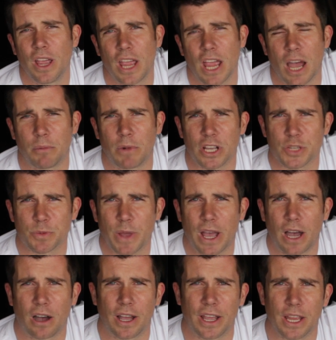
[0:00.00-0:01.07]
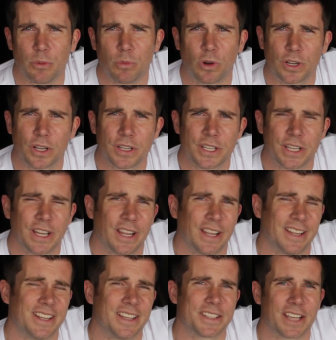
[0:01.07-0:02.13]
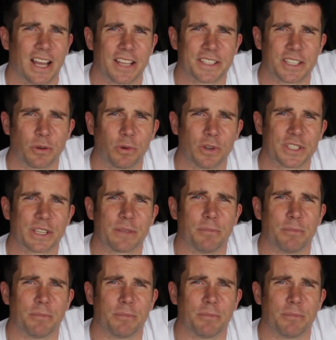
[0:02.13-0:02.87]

how much power he wanted and his answer was